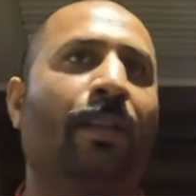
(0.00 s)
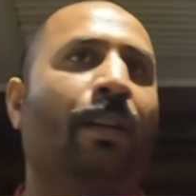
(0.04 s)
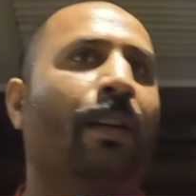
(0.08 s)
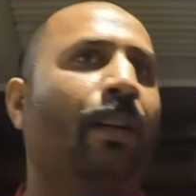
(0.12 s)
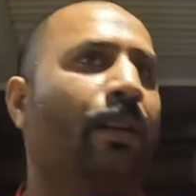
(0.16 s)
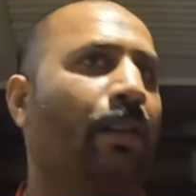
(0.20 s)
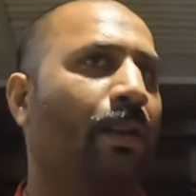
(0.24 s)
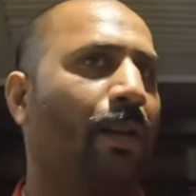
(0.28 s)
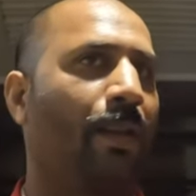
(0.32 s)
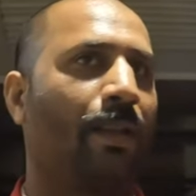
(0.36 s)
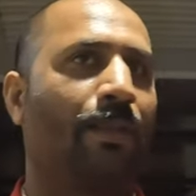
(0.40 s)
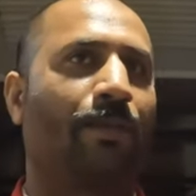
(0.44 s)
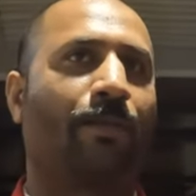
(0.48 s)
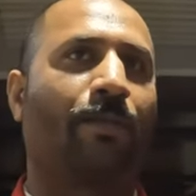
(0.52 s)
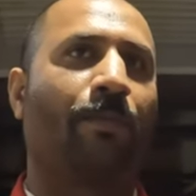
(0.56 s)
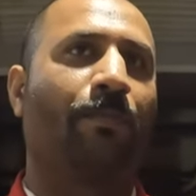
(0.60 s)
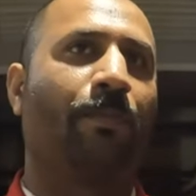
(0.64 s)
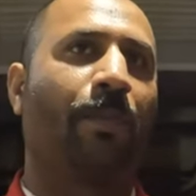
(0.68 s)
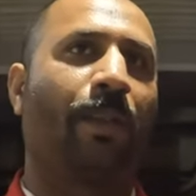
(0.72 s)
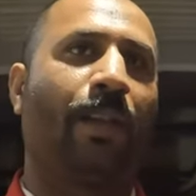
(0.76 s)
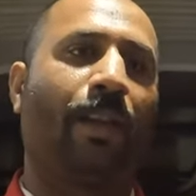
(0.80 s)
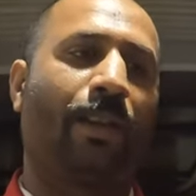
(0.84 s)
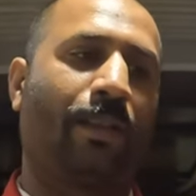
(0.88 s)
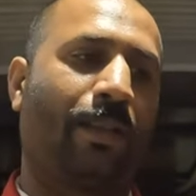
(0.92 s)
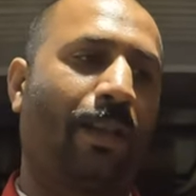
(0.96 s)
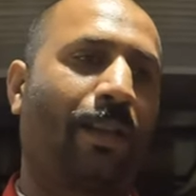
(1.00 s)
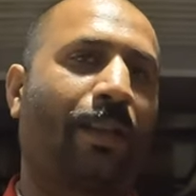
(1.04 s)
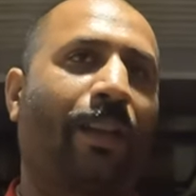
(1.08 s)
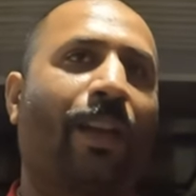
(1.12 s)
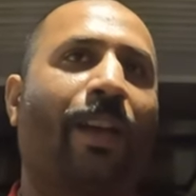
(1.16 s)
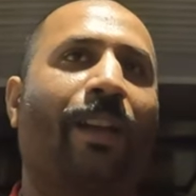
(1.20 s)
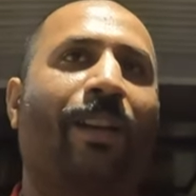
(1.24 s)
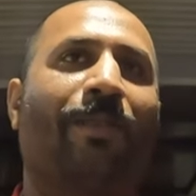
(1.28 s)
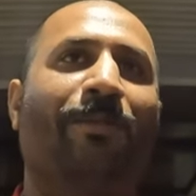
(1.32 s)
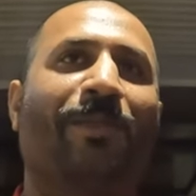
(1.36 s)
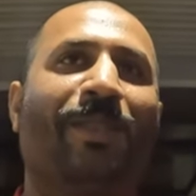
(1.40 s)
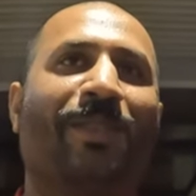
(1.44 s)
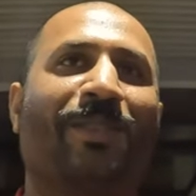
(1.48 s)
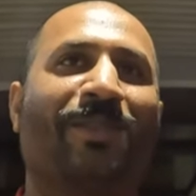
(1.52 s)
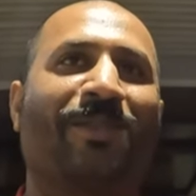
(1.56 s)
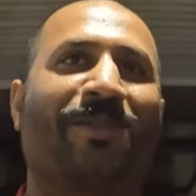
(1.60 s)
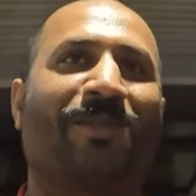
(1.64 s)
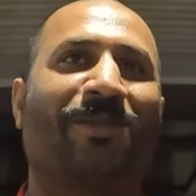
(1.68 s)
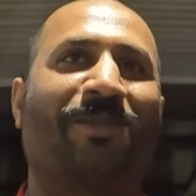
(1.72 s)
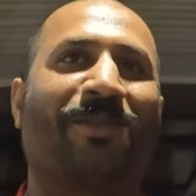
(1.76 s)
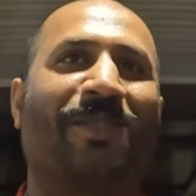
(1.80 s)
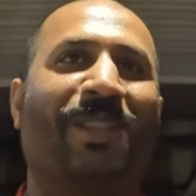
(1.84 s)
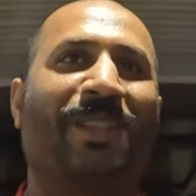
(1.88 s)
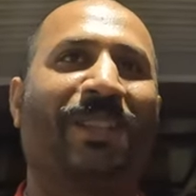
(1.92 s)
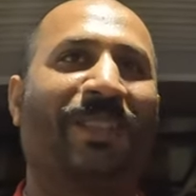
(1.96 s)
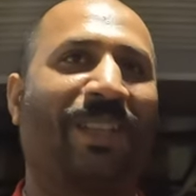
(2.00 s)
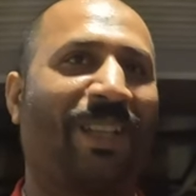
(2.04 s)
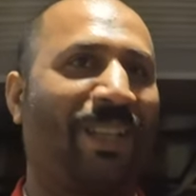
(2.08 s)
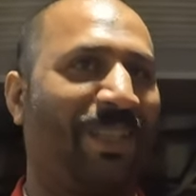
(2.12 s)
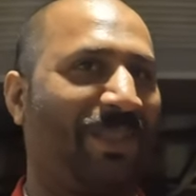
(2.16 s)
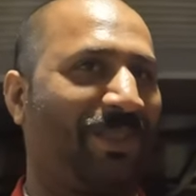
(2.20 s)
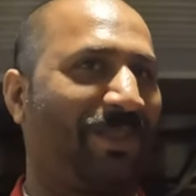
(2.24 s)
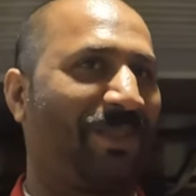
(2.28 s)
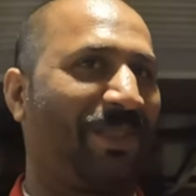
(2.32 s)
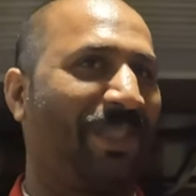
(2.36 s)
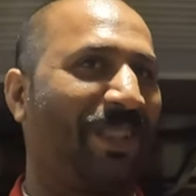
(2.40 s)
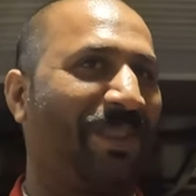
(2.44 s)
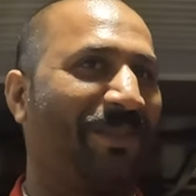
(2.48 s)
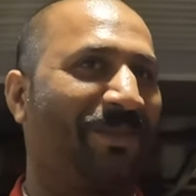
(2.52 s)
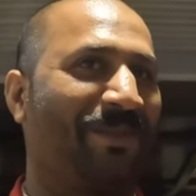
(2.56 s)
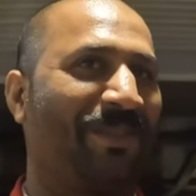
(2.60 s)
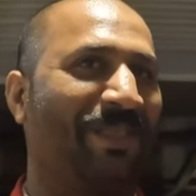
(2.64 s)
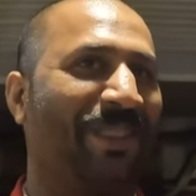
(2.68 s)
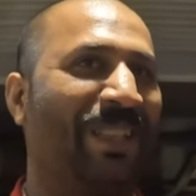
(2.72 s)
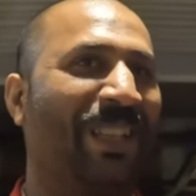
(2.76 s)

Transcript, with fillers: Perfect. And also playing the carom and snooker is also third floor.